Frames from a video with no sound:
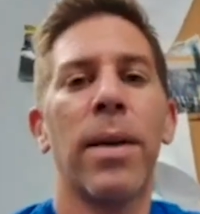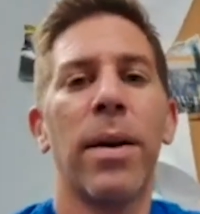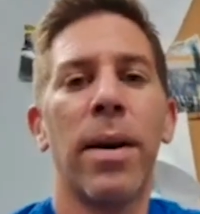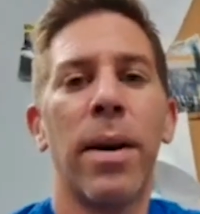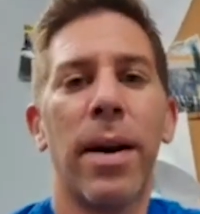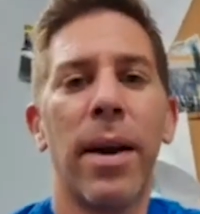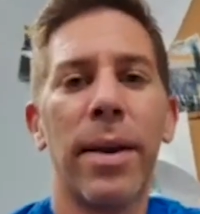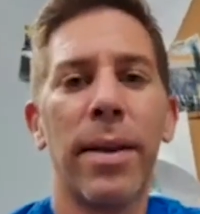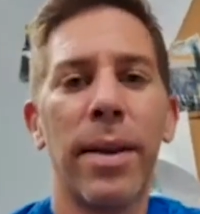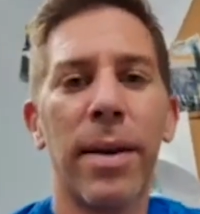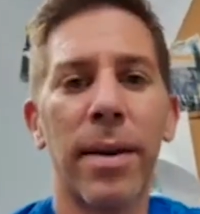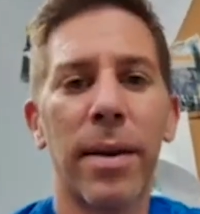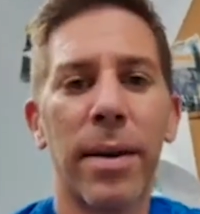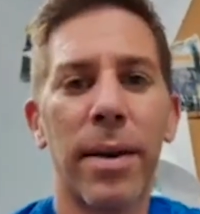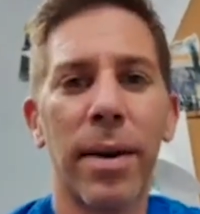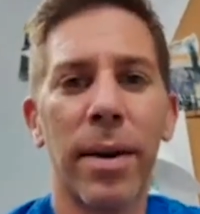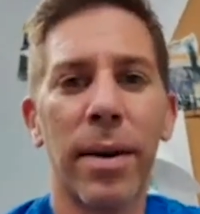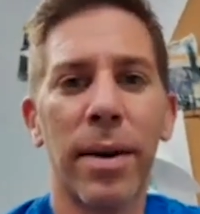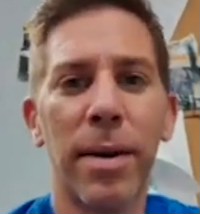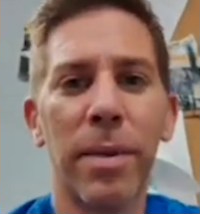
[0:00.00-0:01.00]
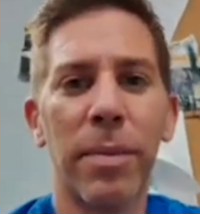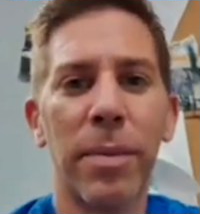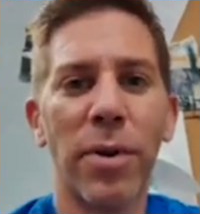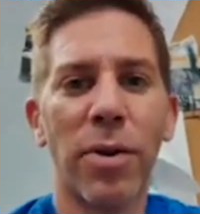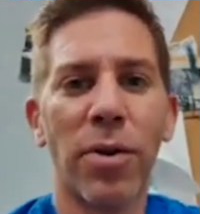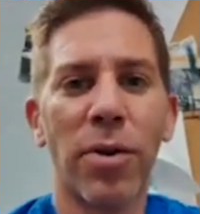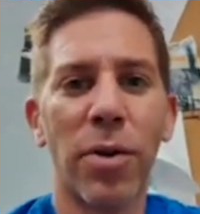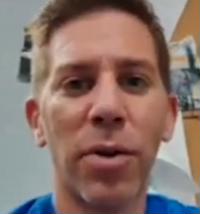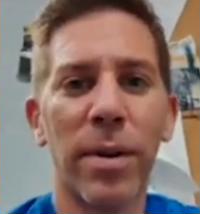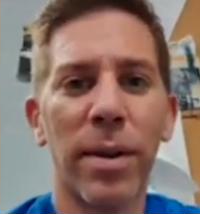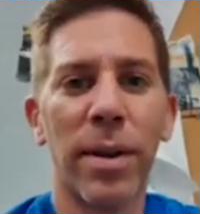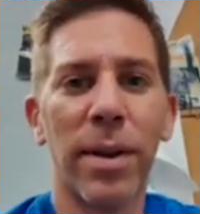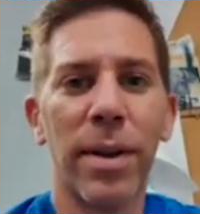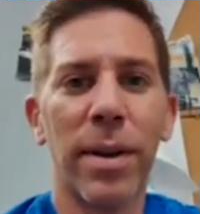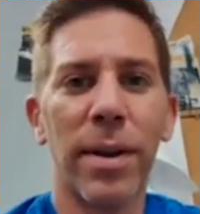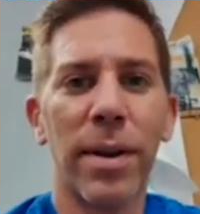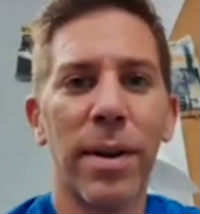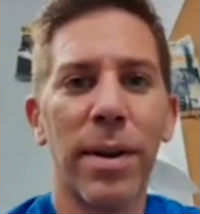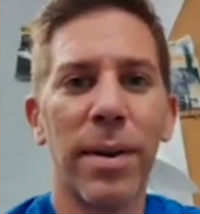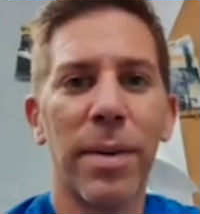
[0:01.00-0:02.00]
I think Mr.
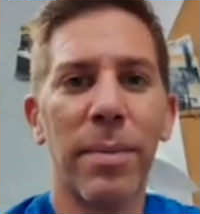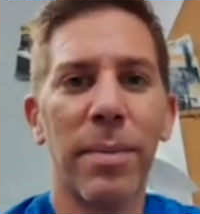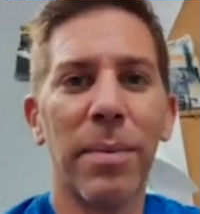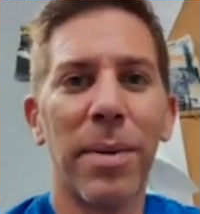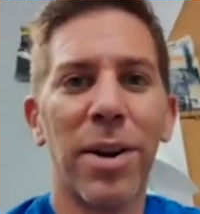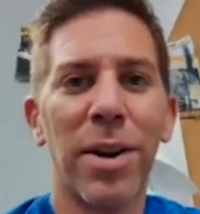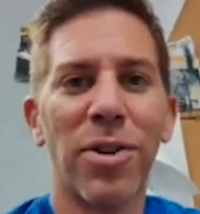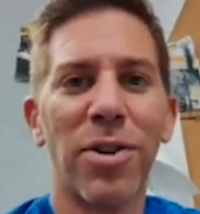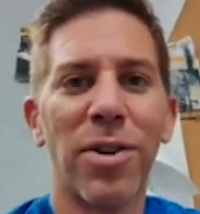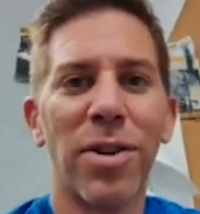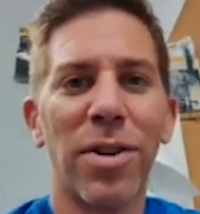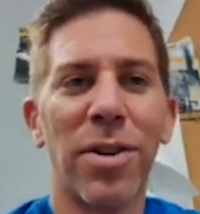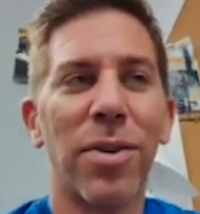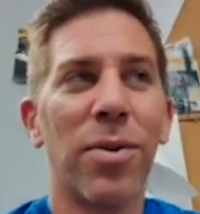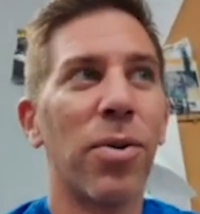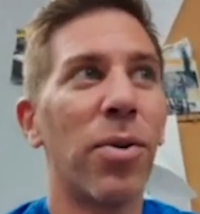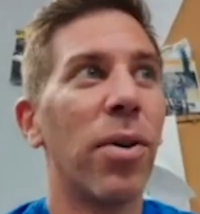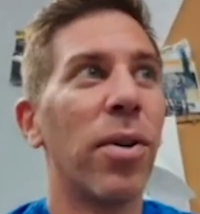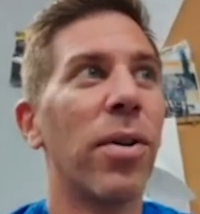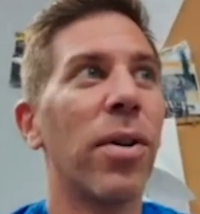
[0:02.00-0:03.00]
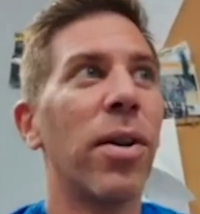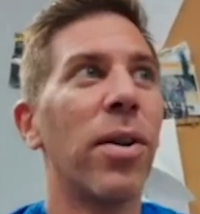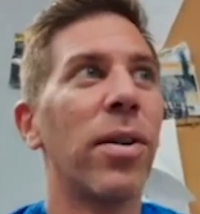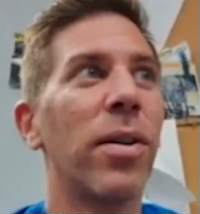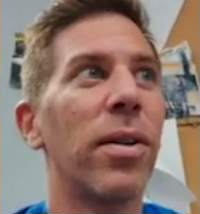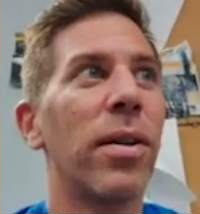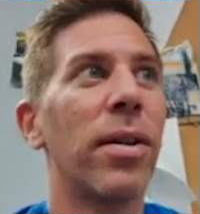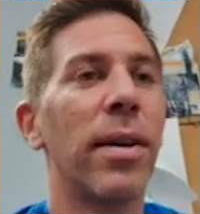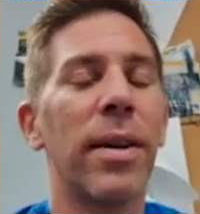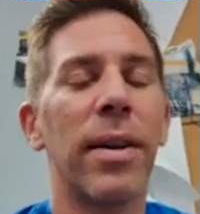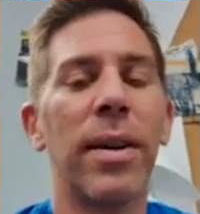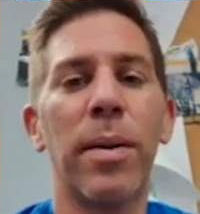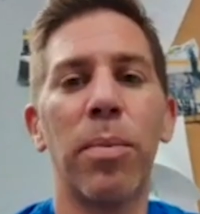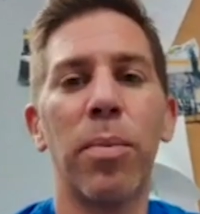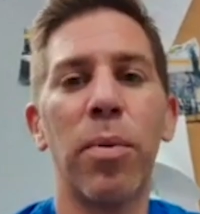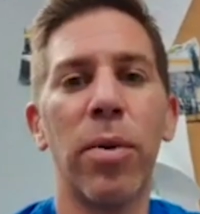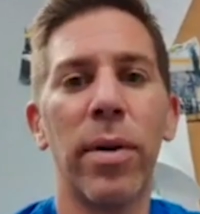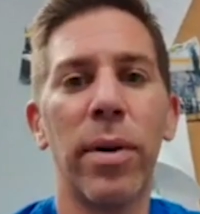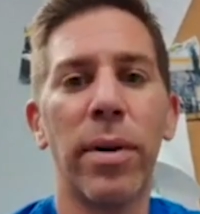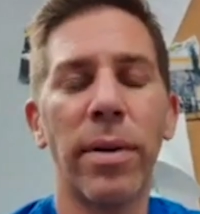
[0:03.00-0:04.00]
Sotiri mentioned all the key
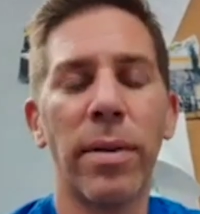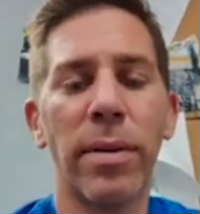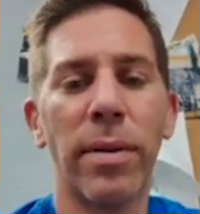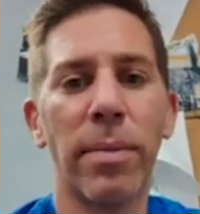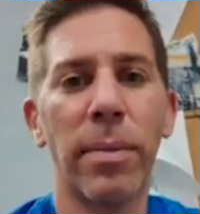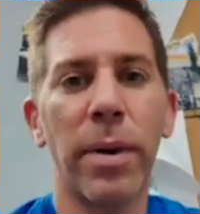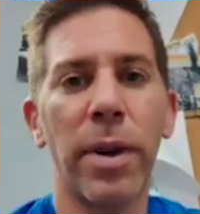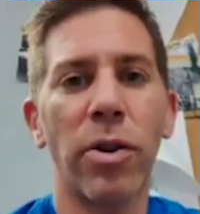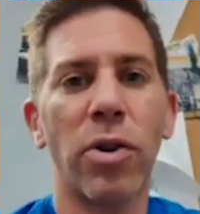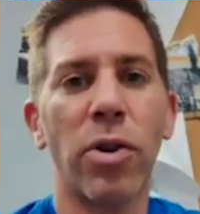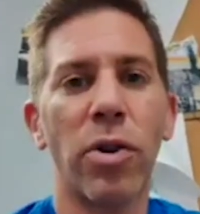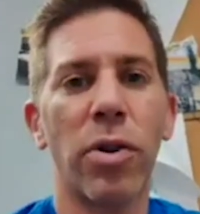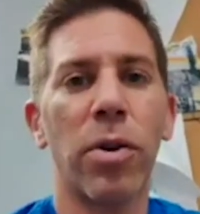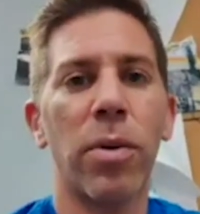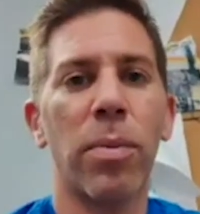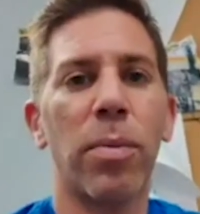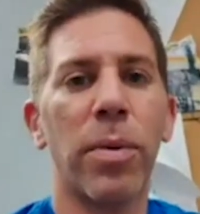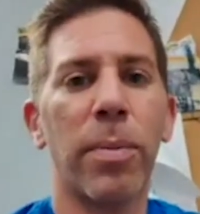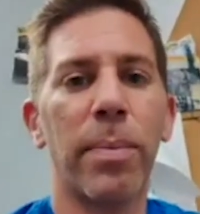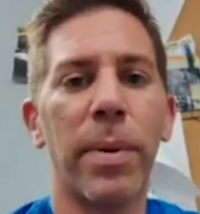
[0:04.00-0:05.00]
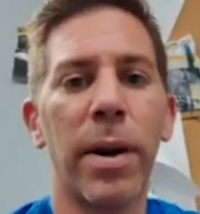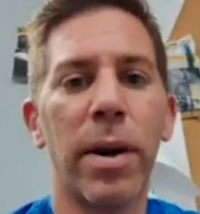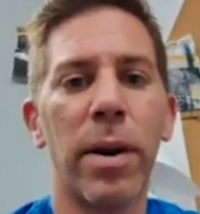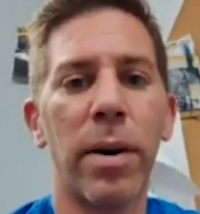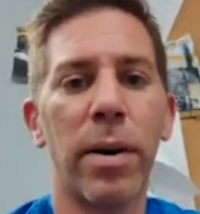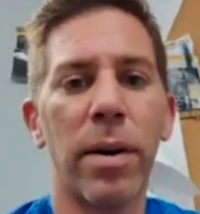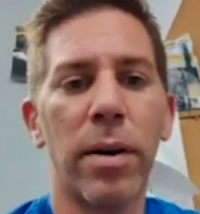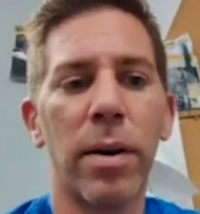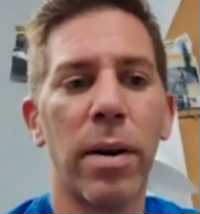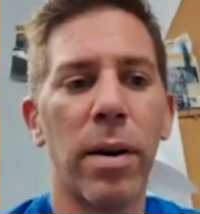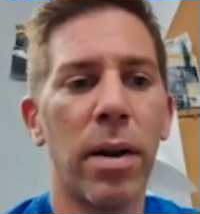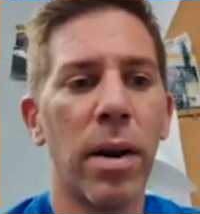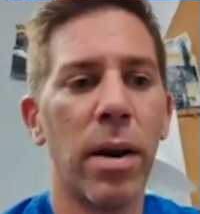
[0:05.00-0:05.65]
points. Make sure you're prepared,